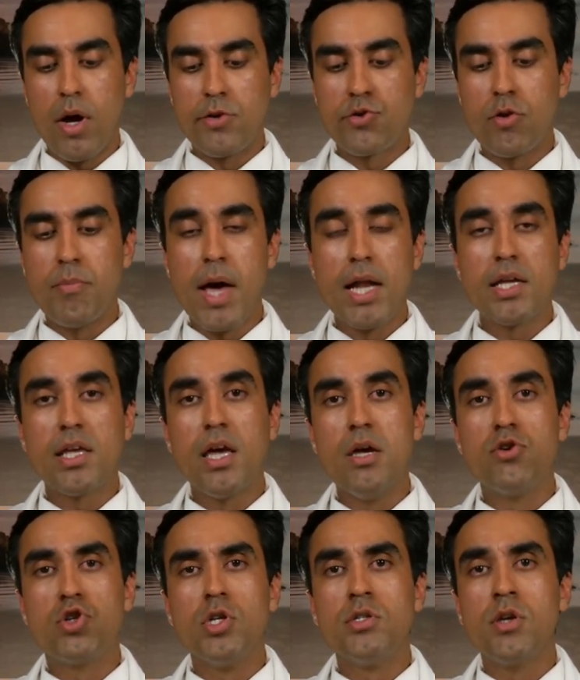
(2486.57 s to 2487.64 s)
pressure
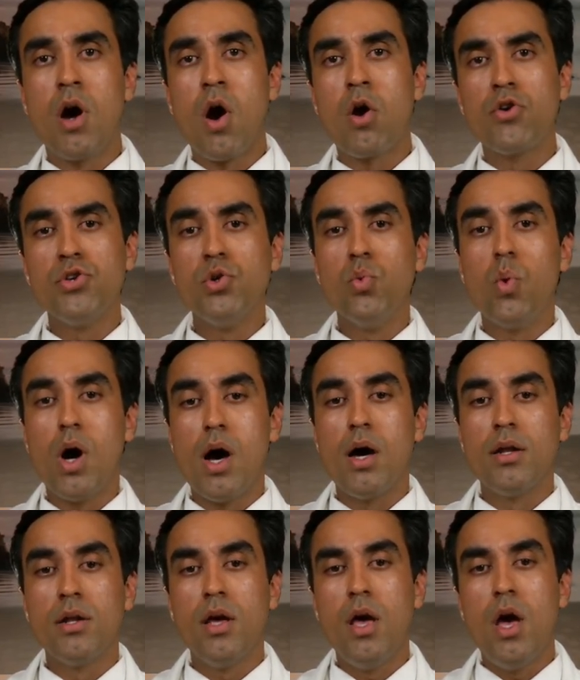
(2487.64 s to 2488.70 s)
medications are you
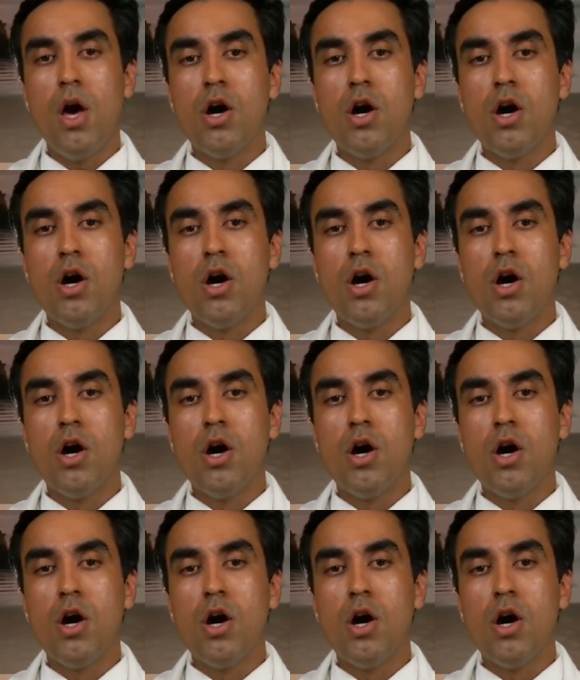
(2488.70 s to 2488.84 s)
on?